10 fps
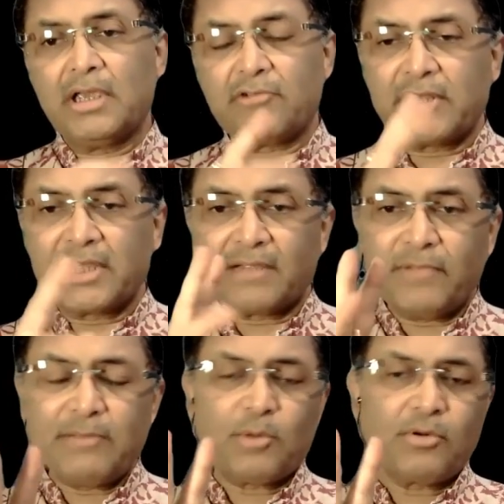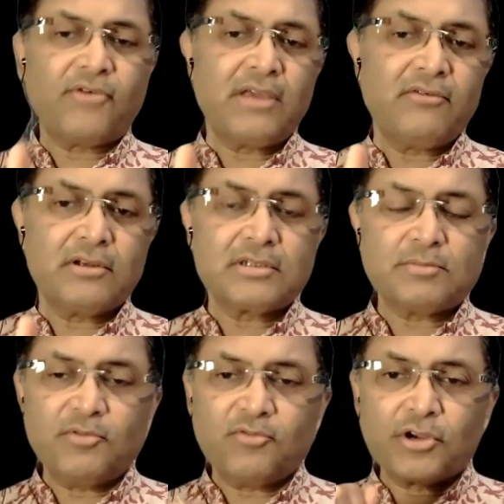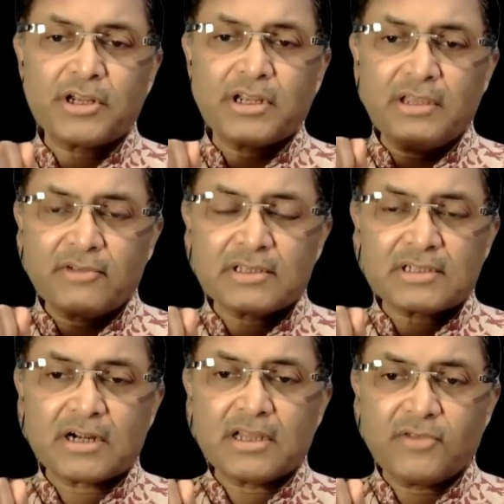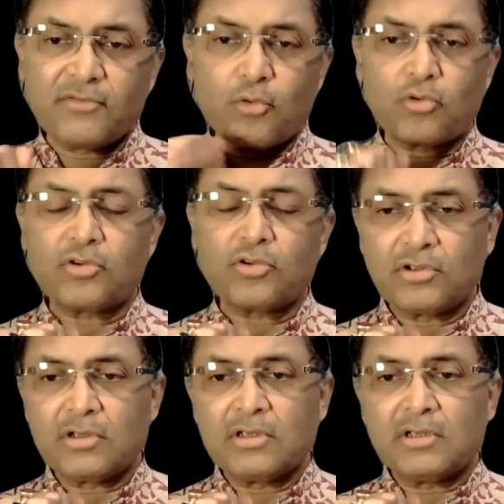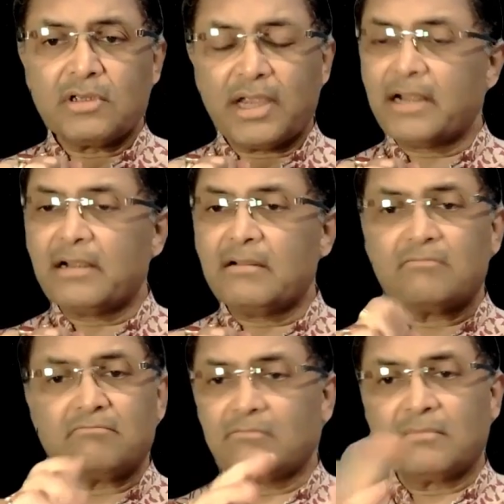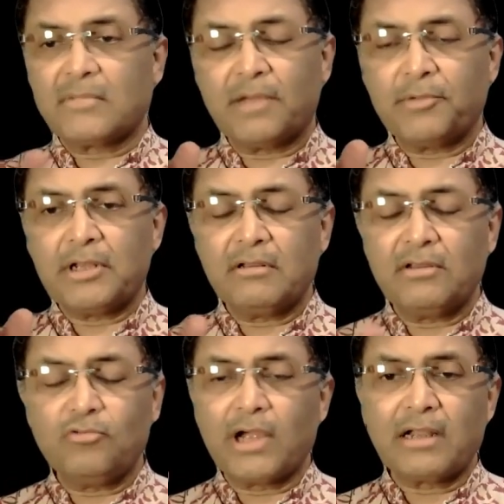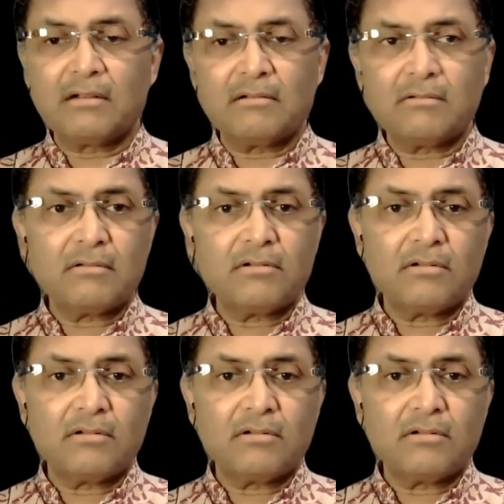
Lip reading: It will take a minimum of 5 years before it can even start giving fruit. And I mean, you cannot